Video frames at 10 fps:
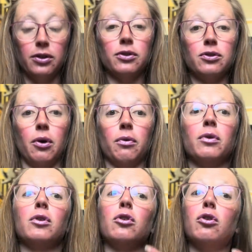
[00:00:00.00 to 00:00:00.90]
So,
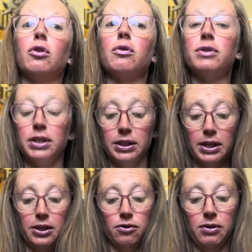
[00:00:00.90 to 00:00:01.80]
do those things
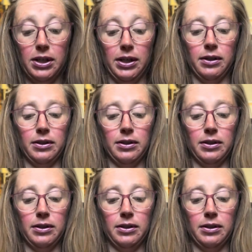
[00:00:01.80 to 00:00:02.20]
as you're reading.